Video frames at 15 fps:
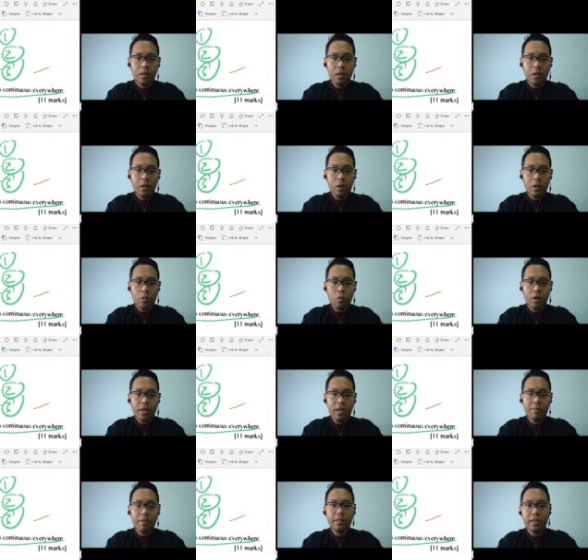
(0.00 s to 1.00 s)
Why am
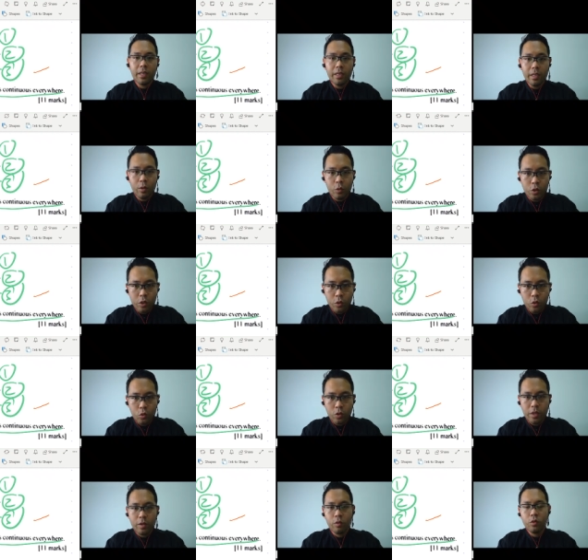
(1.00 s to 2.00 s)
I taking equation 2
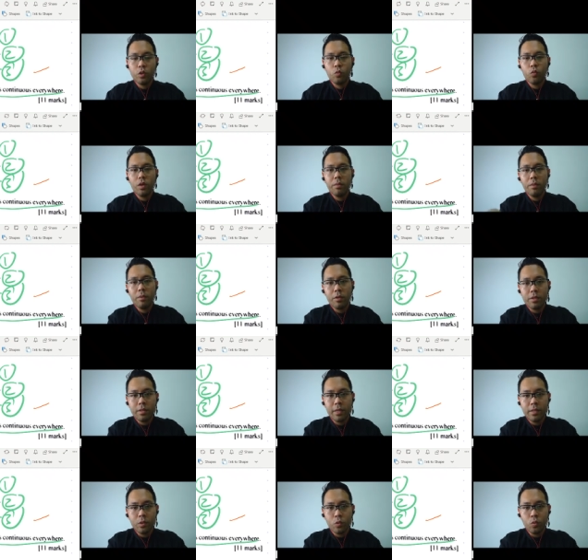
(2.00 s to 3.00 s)
and equation 1? Because
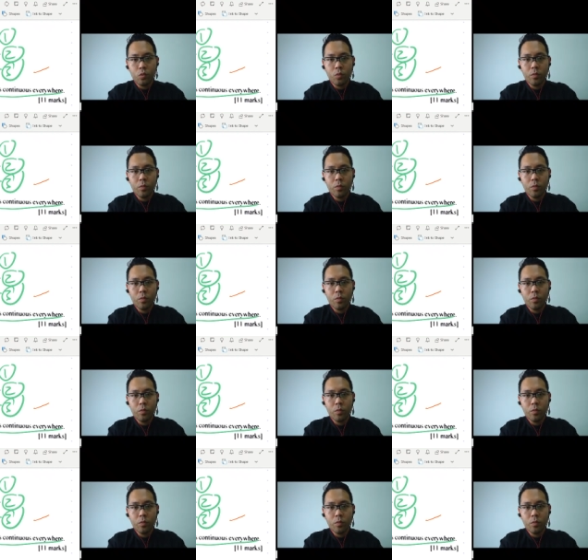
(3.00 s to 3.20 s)
there's 2.